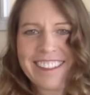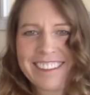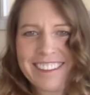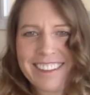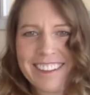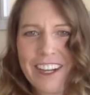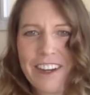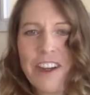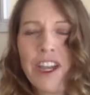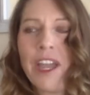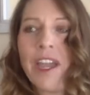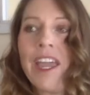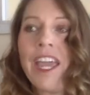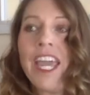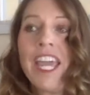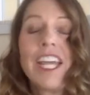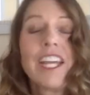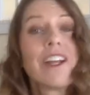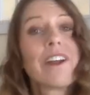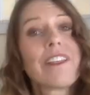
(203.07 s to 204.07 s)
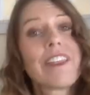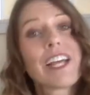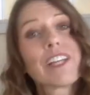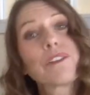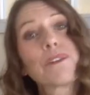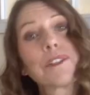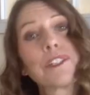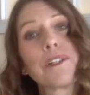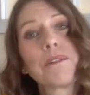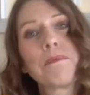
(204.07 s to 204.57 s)
So, that's
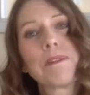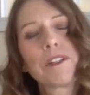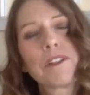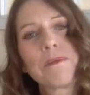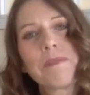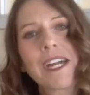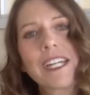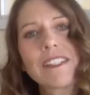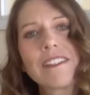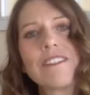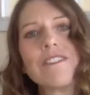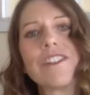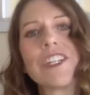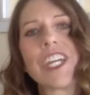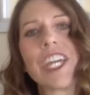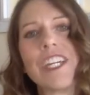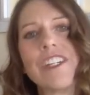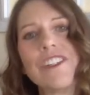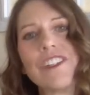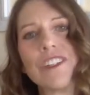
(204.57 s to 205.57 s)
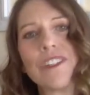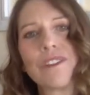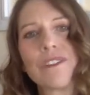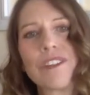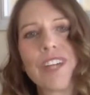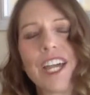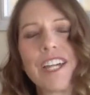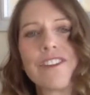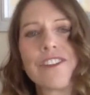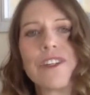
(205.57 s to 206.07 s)
when your perspective changes
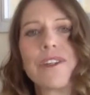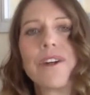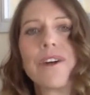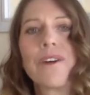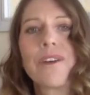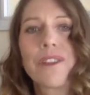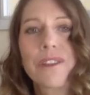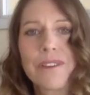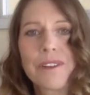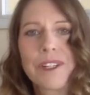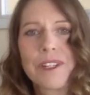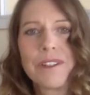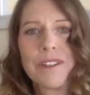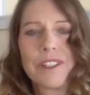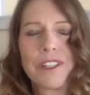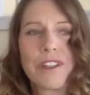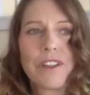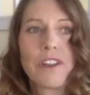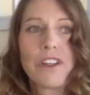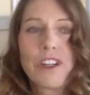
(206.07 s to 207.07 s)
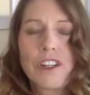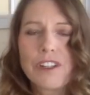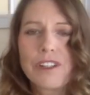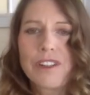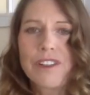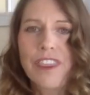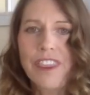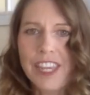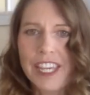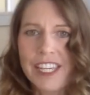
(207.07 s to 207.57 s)
as you go through and you
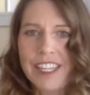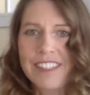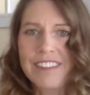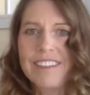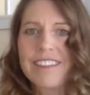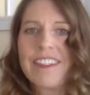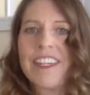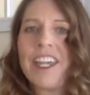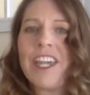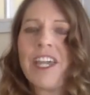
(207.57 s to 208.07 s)
learn things